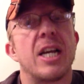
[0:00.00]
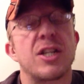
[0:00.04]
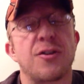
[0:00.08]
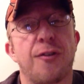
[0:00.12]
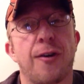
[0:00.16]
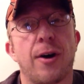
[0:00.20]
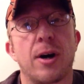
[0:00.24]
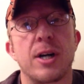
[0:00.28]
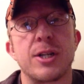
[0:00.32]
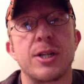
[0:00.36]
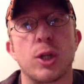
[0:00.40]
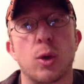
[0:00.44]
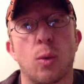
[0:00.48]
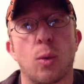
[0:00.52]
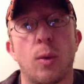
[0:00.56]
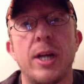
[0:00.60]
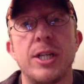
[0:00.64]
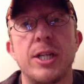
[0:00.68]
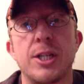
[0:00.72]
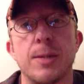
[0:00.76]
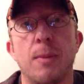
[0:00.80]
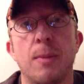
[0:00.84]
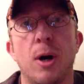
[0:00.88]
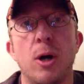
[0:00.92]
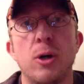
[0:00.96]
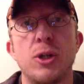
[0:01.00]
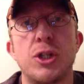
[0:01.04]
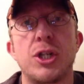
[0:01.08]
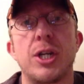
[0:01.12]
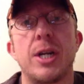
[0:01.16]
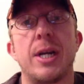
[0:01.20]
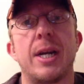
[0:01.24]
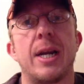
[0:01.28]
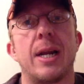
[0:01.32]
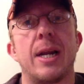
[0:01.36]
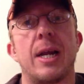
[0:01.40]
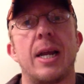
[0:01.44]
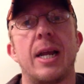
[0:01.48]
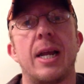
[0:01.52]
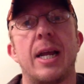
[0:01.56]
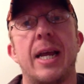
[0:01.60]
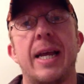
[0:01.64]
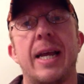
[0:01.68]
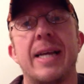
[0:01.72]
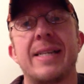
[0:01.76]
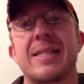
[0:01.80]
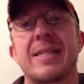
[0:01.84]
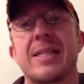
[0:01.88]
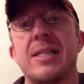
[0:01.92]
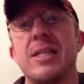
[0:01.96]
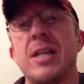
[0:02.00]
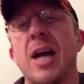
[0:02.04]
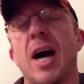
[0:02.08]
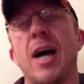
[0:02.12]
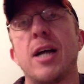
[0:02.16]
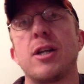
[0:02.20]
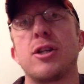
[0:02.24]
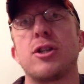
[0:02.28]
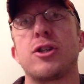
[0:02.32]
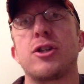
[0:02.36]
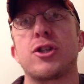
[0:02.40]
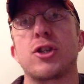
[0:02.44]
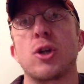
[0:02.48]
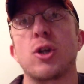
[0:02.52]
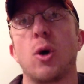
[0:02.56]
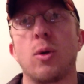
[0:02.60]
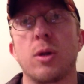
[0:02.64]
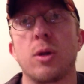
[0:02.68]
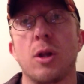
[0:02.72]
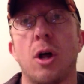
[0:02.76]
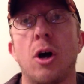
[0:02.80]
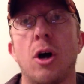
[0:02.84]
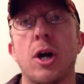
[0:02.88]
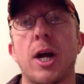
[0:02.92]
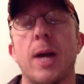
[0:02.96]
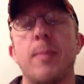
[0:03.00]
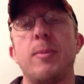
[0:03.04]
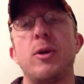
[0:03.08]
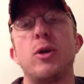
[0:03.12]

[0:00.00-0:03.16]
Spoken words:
As far as the range of motion, it's not so long.